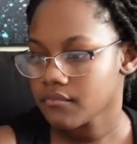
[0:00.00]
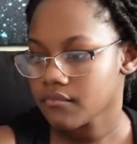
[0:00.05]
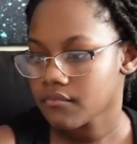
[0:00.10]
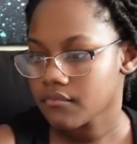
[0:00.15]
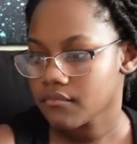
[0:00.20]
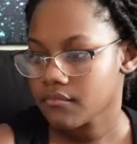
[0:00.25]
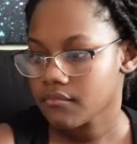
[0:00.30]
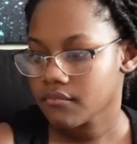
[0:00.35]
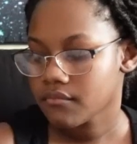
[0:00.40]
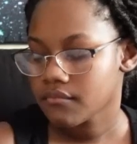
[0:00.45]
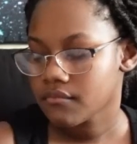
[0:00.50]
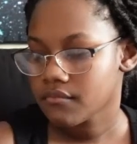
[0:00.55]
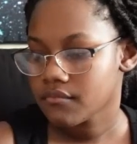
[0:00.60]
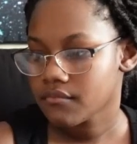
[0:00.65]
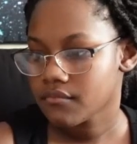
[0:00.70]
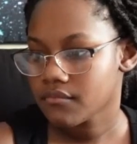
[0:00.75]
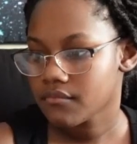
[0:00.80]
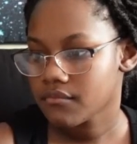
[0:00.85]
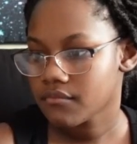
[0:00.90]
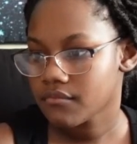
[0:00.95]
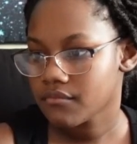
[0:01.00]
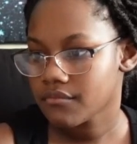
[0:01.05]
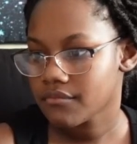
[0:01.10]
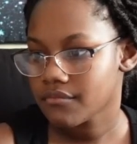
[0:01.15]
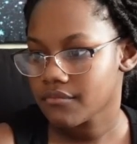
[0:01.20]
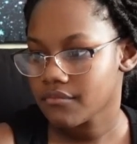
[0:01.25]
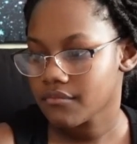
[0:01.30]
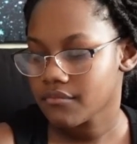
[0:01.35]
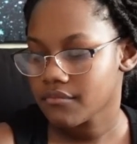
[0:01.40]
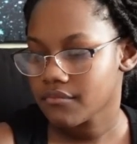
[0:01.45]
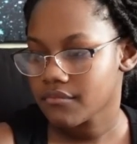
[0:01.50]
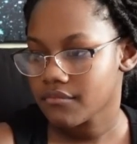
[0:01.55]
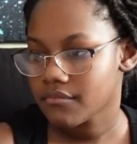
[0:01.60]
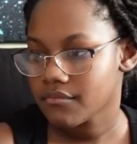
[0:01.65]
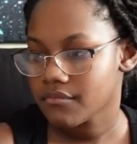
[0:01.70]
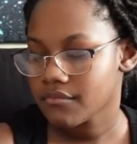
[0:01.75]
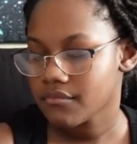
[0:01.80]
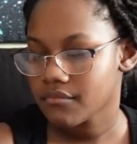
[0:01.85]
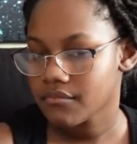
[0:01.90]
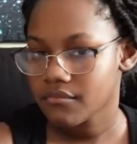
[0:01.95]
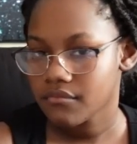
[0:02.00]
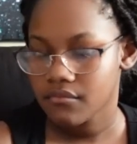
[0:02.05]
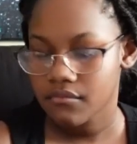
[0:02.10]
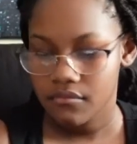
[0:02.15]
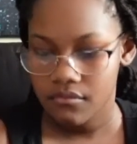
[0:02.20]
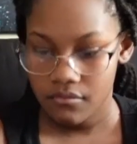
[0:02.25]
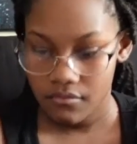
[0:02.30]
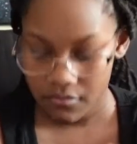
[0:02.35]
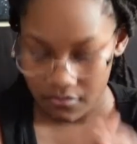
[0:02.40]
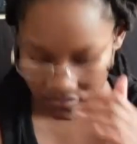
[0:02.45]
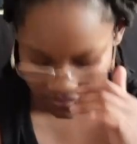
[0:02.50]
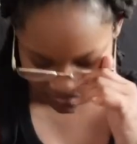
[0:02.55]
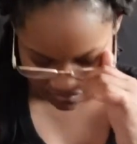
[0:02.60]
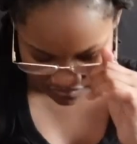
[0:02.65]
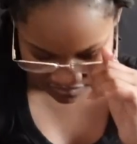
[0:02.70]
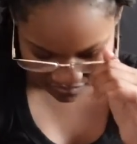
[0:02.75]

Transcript: (not speaking)